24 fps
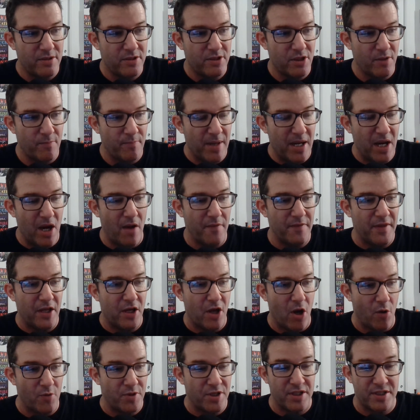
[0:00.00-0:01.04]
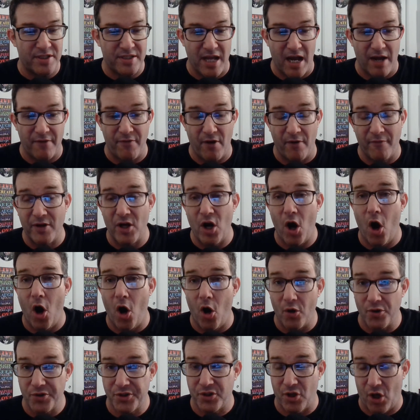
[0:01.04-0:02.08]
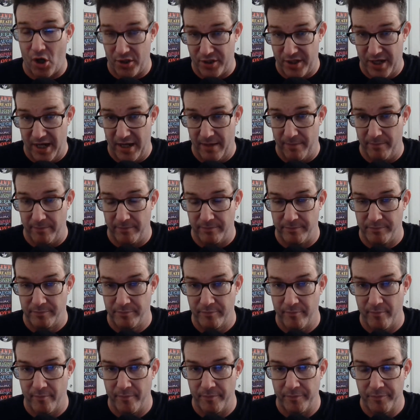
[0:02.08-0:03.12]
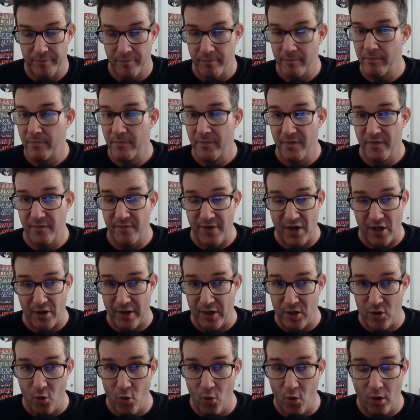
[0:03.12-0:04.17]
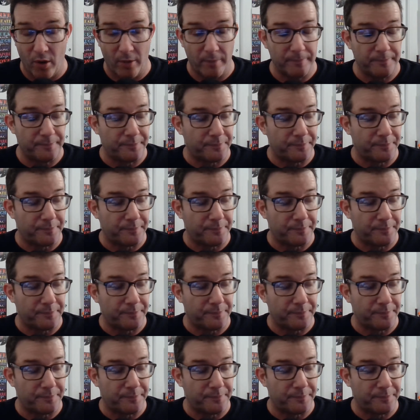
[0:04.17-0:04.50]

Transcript: to be on the coaching staff of an all star team. Very cool.